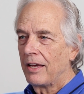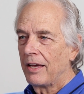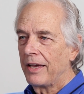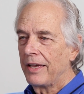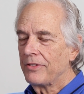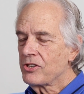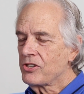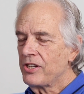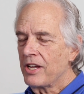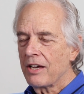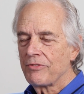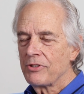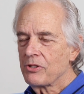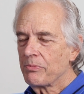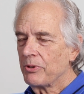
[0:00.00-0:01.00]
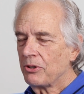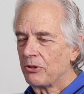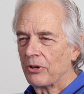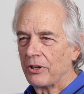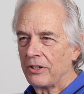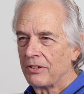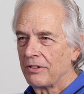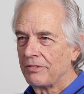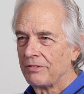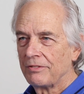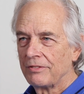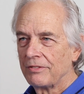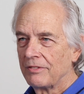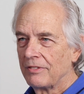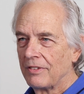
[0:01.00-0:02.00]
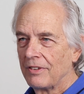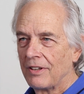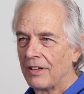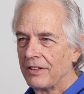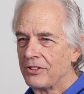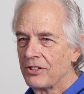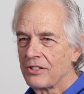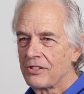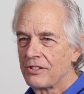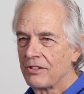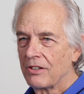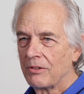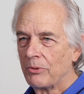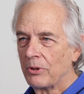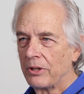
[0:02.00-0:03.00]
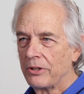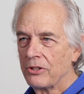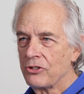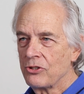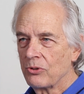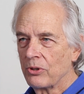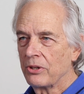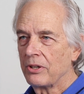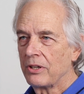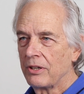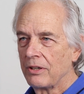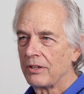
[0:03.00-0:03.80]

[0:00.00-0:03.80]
the staff has been great. I really enjoy